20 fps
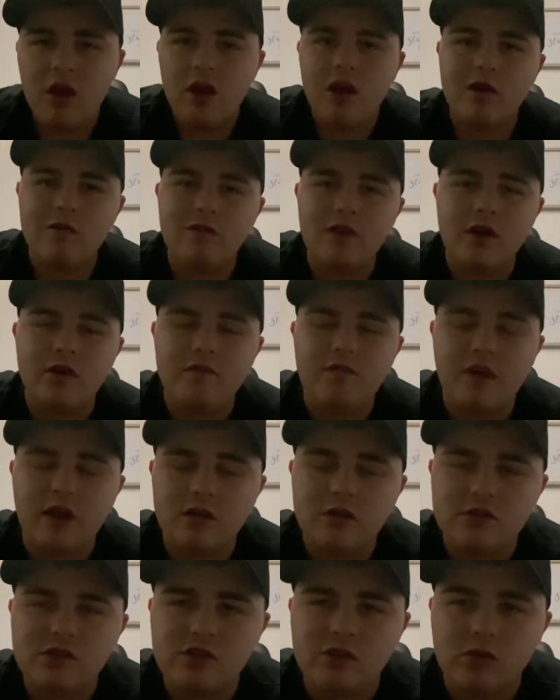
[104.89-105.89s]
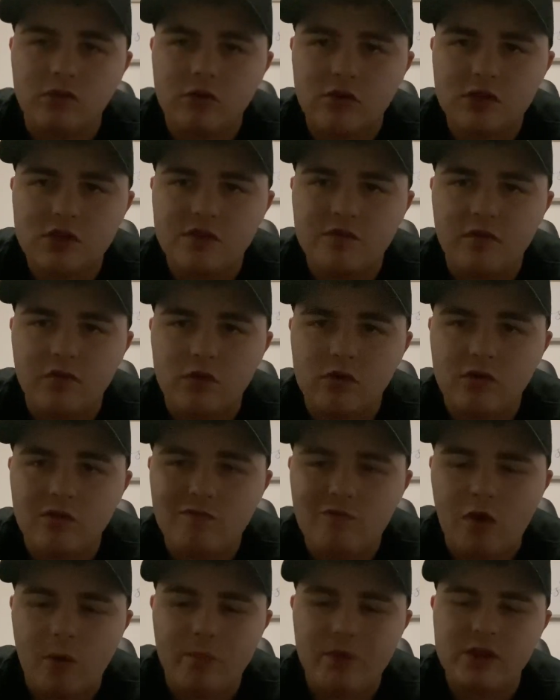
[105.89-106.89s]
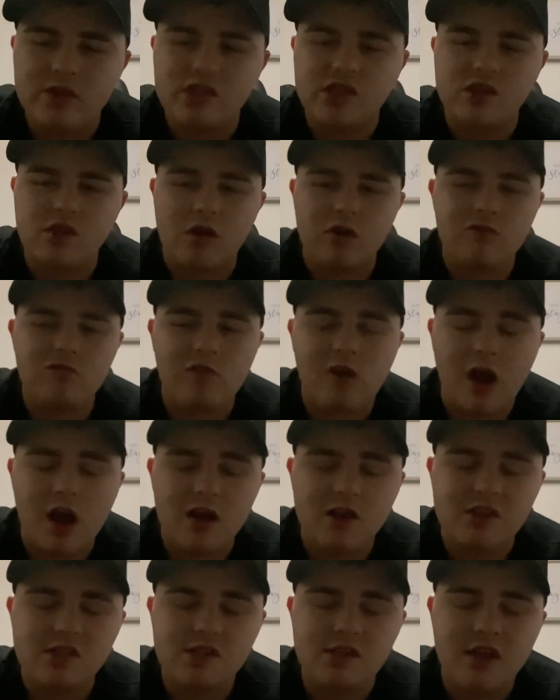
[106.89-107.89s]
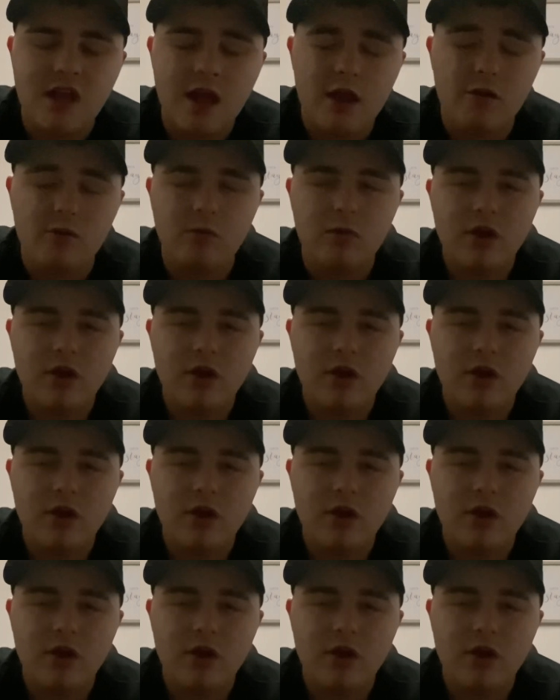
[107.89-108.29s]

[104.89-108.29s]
are in advanced talks for Robert Snodgrass. Now,